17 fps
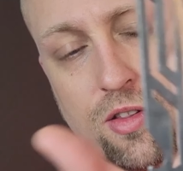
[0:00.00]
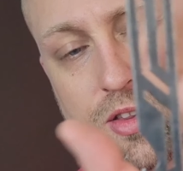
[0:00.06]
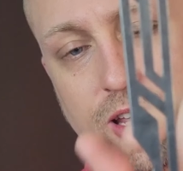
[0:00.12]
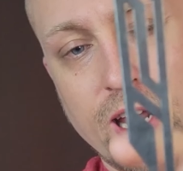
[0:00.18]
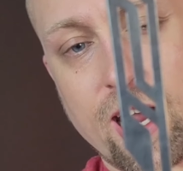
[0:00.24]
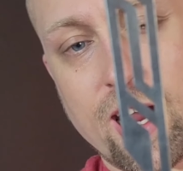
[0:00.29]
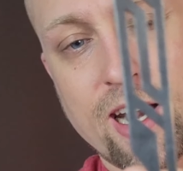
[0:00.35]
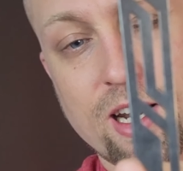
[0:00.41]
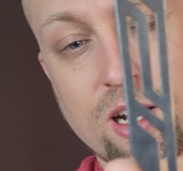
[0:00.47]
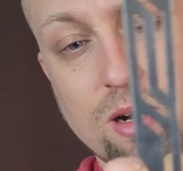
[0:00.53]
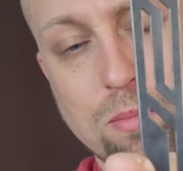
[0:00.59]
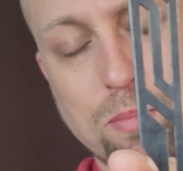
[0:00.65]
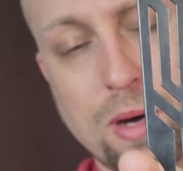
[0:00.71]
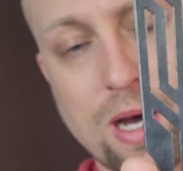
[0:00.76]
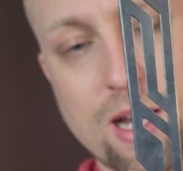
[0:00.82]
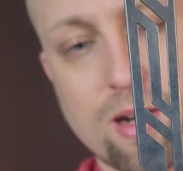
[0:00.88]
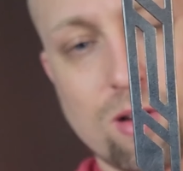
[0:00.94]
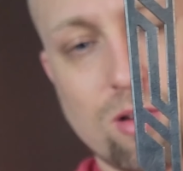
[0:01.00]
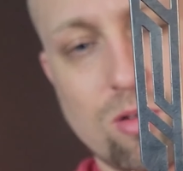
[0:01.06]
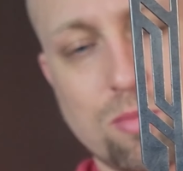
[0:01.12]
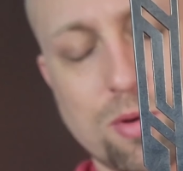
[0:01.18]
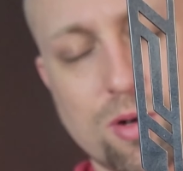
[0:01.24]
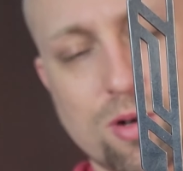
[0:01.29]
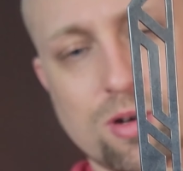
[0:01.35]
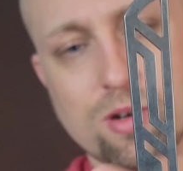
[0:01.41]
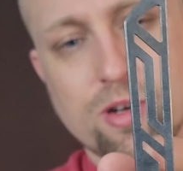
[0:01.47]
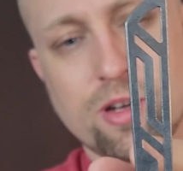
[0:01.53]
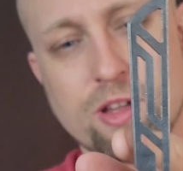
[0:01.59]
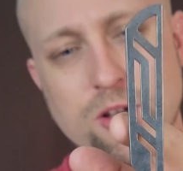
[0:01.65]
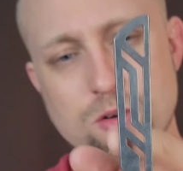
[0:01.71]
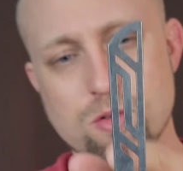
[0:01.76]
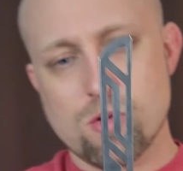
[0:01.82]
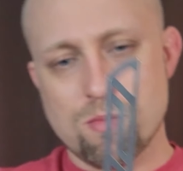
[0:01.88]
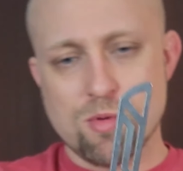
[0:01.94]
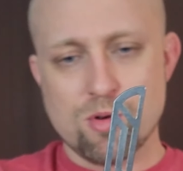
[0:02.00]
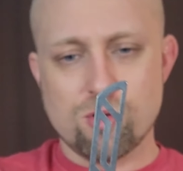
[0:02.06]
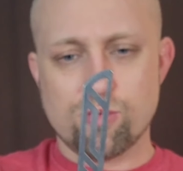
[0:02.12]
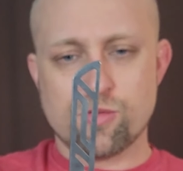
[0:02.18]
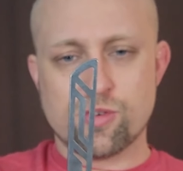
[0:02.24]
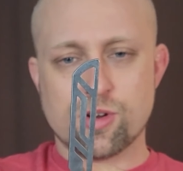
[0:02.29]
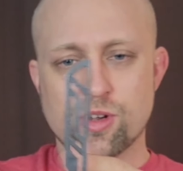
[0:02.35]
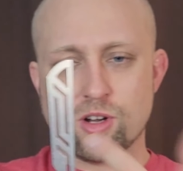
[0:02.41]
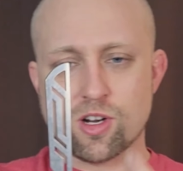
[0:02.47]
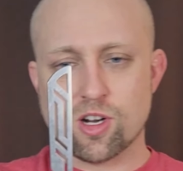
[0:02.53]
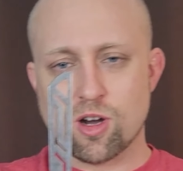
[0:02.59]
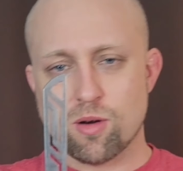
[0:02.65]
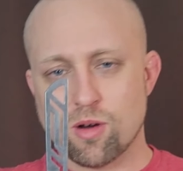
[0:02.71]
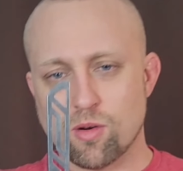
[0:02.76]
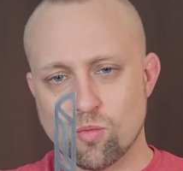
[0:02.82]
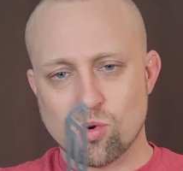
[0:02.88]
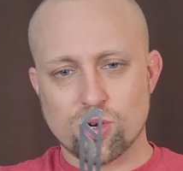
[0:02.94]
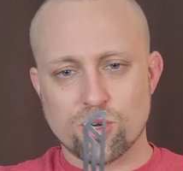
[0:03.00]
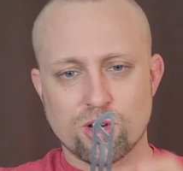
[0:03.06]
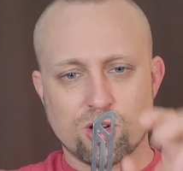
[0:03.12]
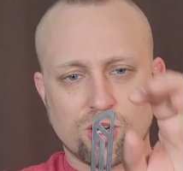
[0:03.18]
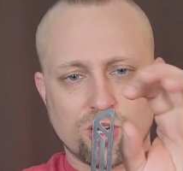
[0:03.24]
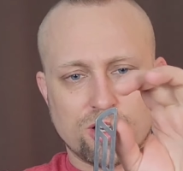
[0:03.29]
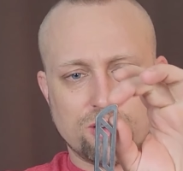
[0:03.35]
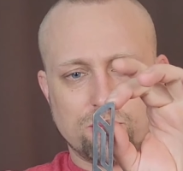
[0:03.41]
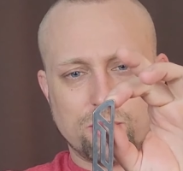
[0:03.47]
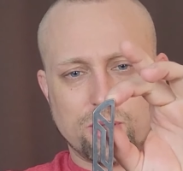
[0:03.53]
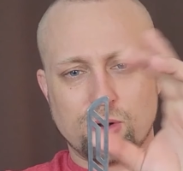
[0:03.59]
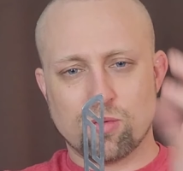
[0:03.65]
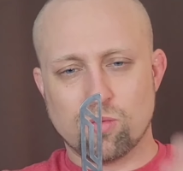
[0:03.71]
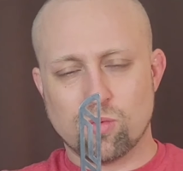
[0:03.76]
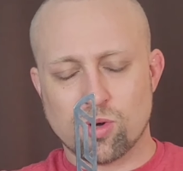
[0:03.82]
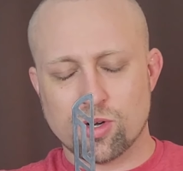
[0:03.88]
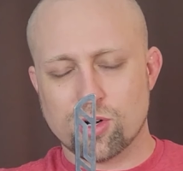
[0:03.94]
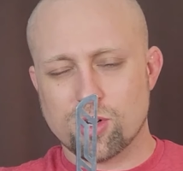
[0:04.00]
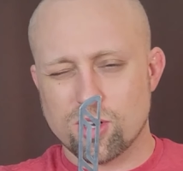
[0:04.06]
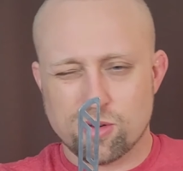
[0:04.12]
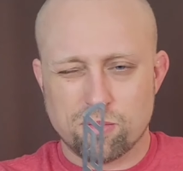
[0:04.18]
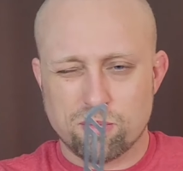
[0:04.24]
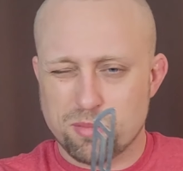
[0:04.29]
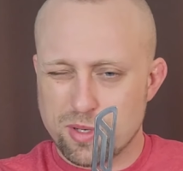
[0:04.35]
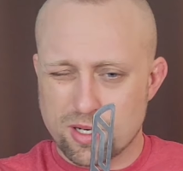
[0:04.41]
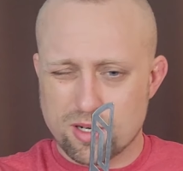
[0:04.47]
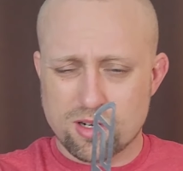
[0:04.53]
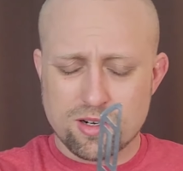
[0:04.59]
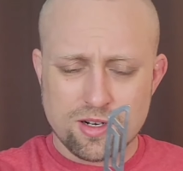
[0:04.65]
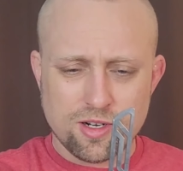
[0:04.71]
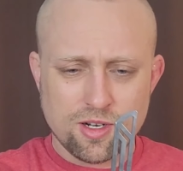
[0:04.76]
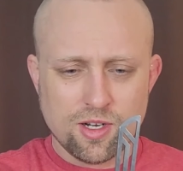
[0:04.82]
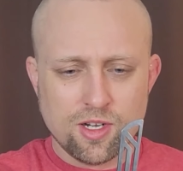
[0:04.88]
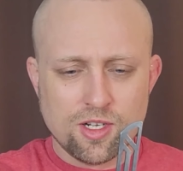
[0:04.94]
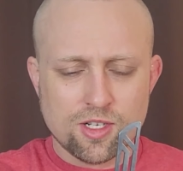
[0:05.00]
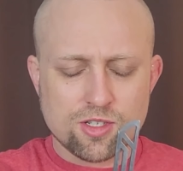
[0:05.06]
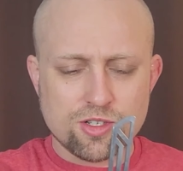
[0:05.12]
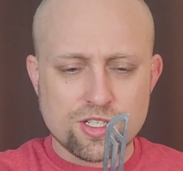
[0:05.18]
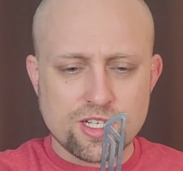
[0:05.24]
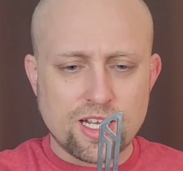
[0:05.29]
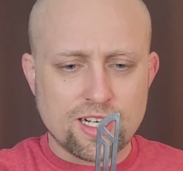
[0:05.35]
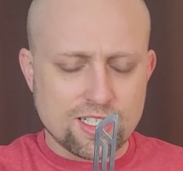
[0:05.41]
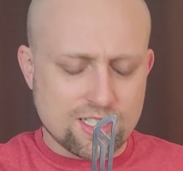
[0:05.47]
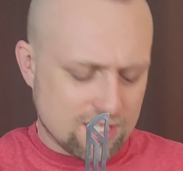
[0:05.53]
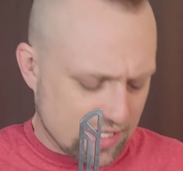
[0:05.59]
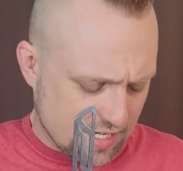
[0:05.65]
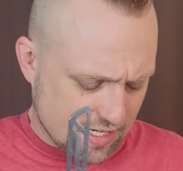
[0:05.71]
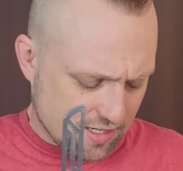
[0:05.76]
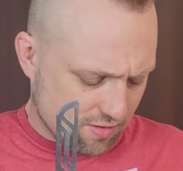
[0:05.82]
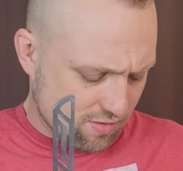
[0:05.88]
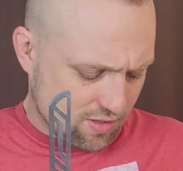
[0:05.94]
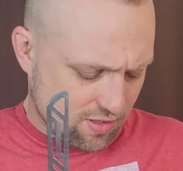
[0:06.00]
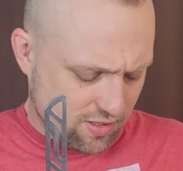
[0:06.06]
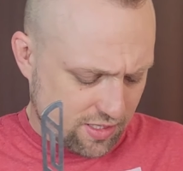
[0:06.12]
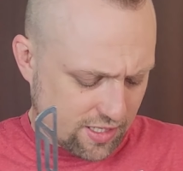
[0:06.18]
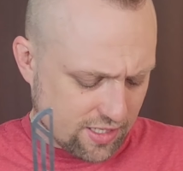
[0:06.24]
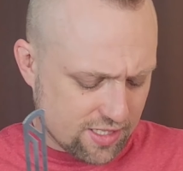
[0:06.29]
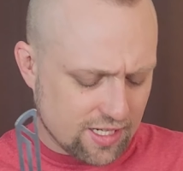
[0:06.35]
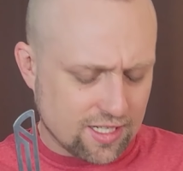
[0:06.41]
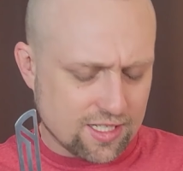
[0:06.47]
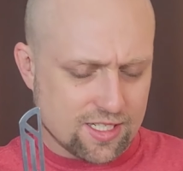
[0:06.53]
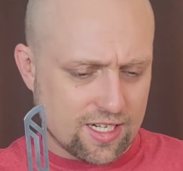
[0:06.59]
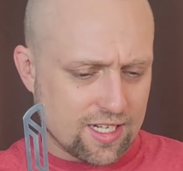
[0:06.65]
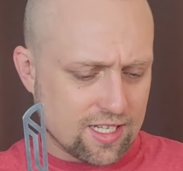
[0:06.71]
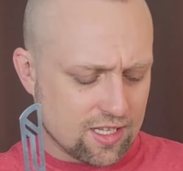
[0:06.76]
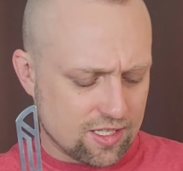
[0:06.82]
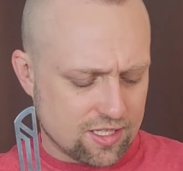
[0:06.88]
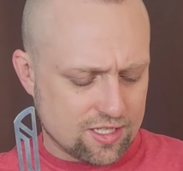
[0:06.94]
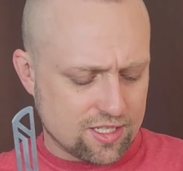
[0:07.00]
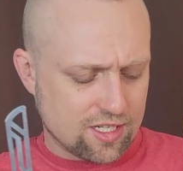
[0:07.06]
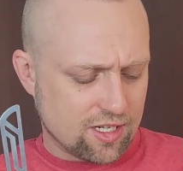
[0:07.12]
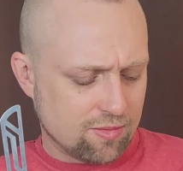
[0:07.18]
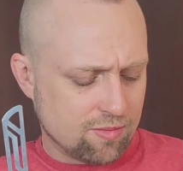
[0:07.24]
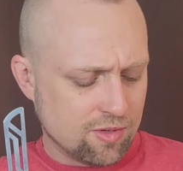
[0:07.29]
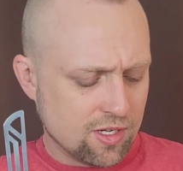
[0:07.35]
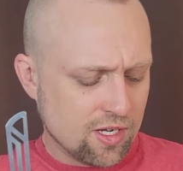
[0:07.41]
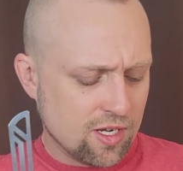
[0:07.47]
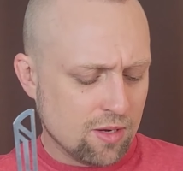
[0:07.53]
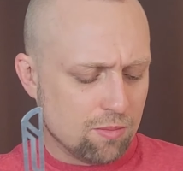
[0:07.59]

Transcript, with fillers: they added a bottle opener, and they removed a cut, one cut and made one cut bigger. So it's not exact, well, yeah, it's not exactly the same.